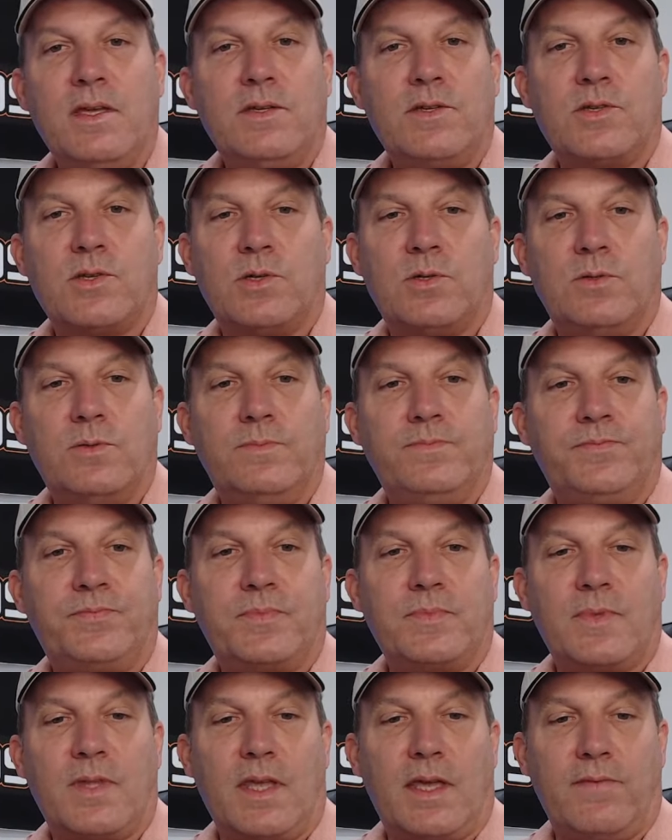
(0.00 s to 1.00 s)
So
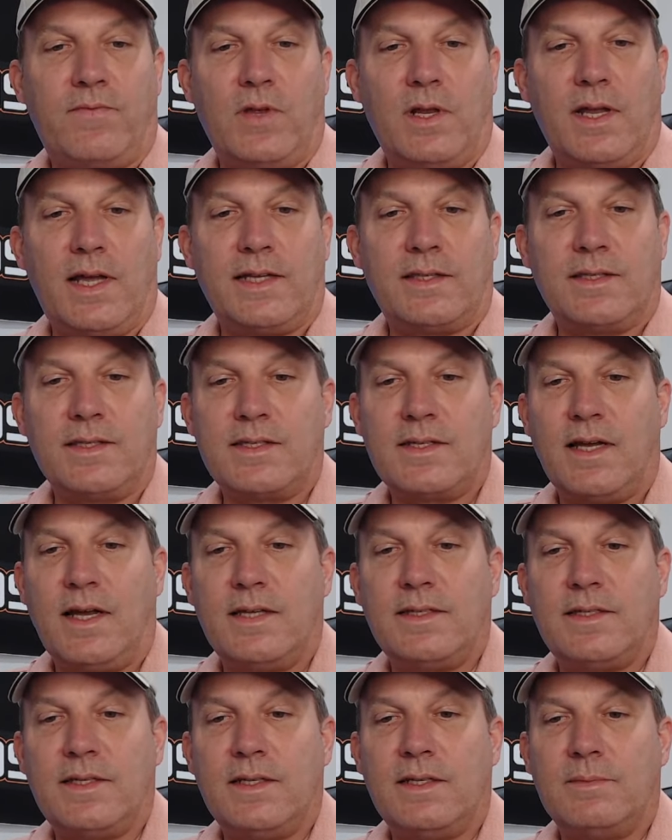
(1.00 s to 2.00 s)
if you like this
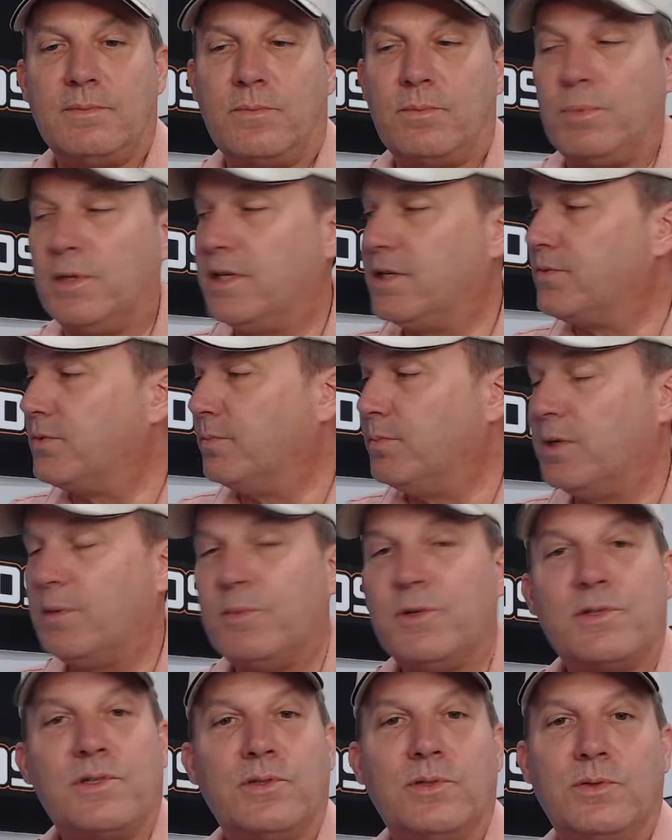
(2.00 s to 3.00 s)
content, please
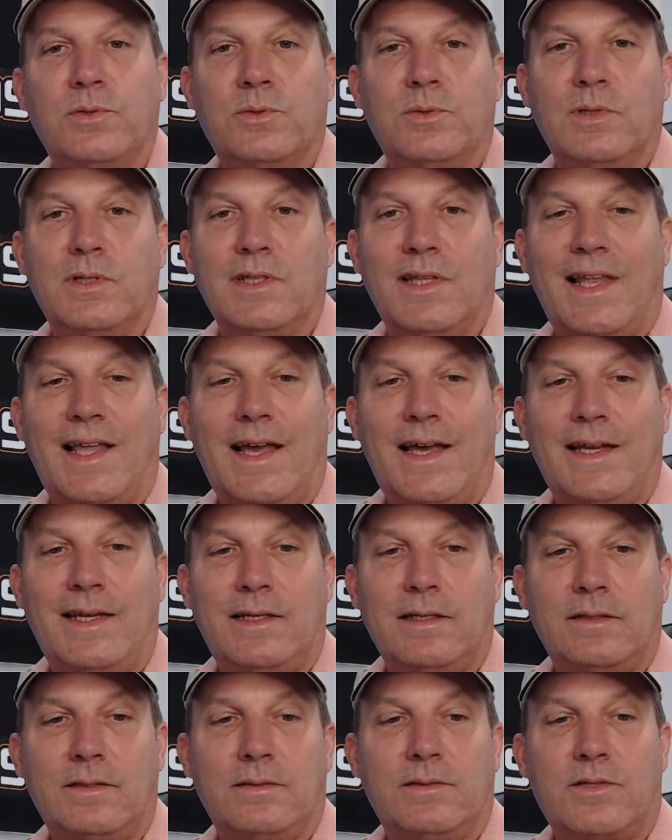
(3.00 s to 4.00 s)
remember to
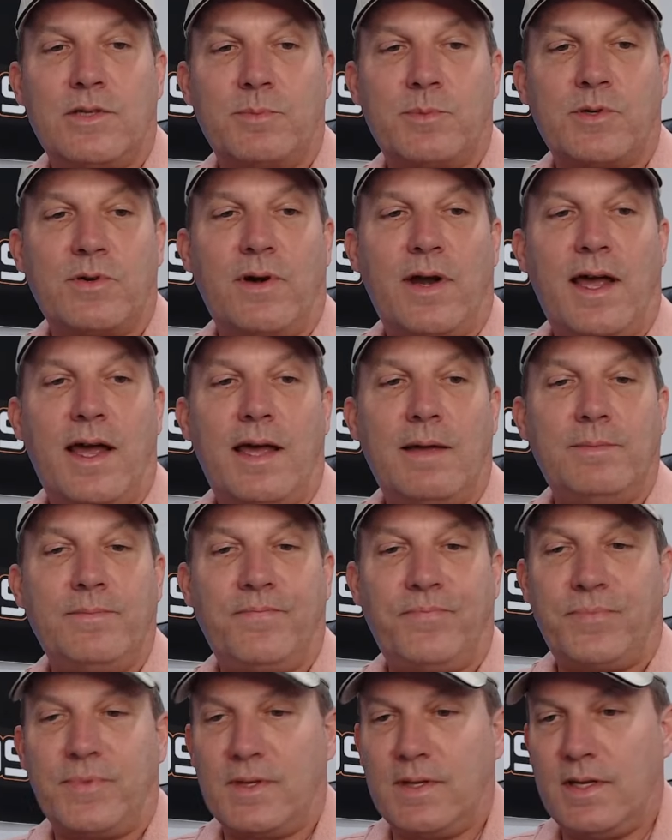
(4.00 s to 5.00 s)
like, subscribe,
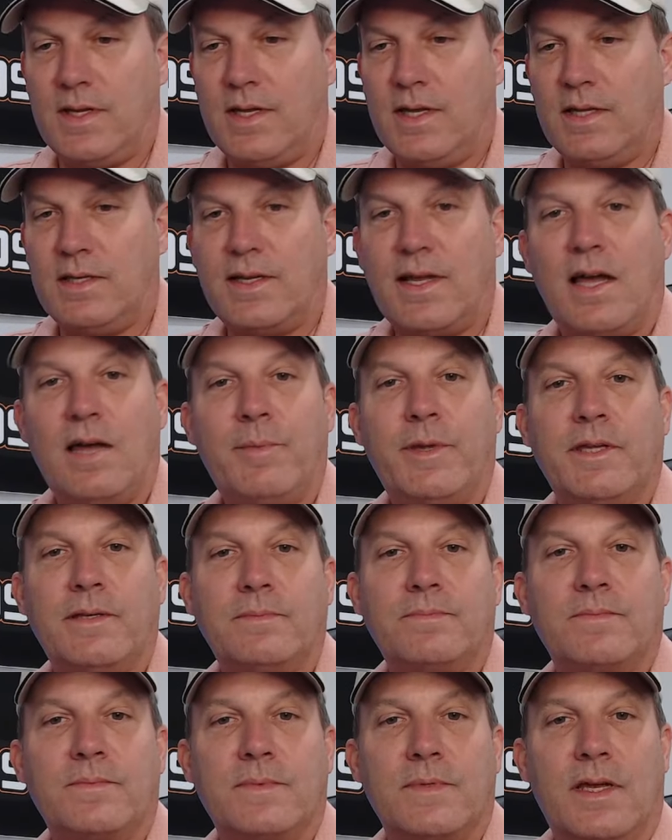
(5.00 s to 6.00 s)
and comment,
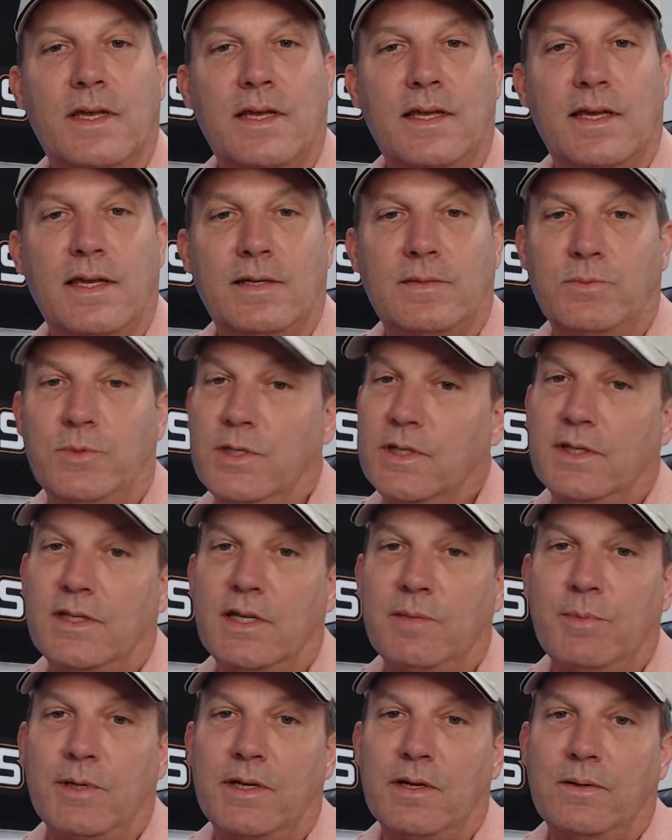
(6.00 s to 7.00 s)
and we can
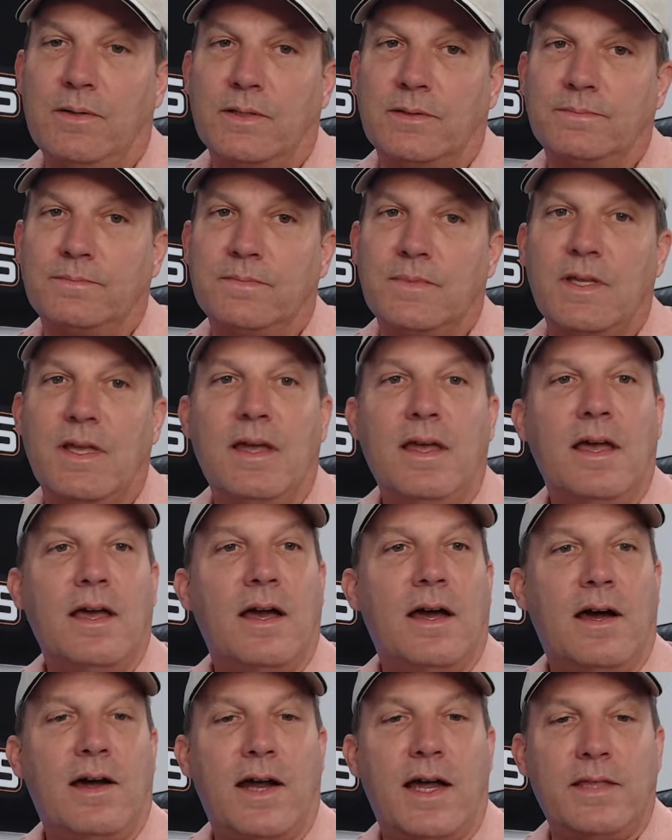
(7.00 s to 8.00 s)
keep it going.
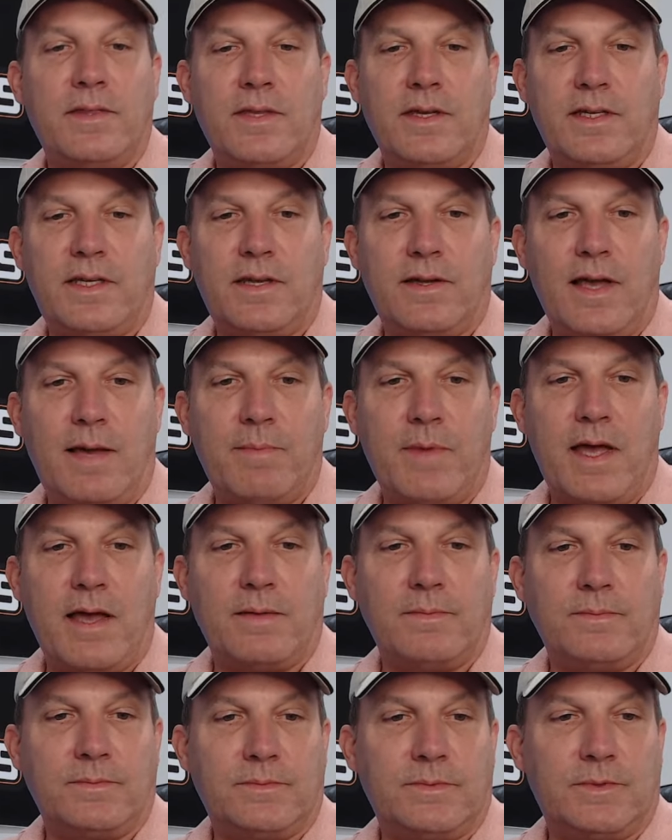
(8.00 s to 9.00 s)
All right, thank you. I'm
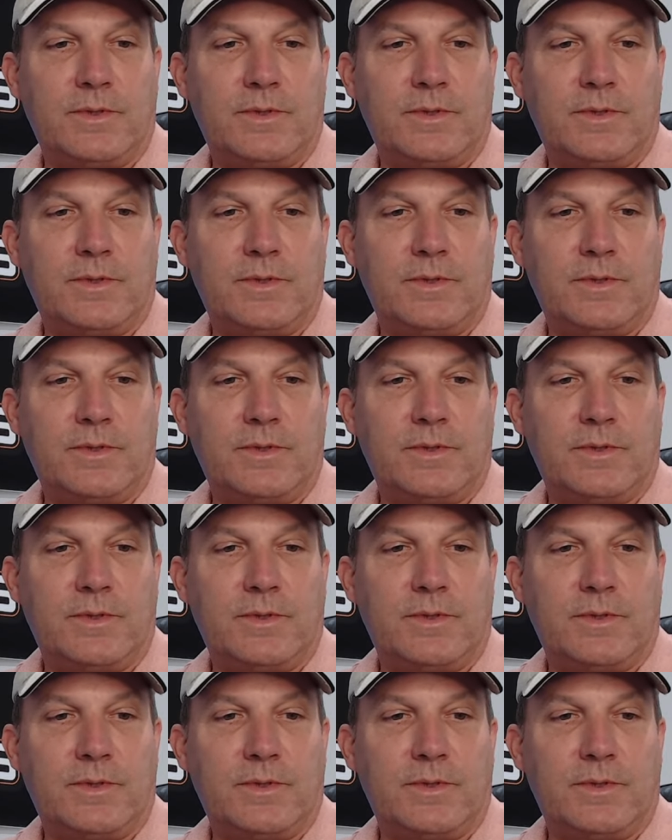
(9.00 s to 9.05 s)
out.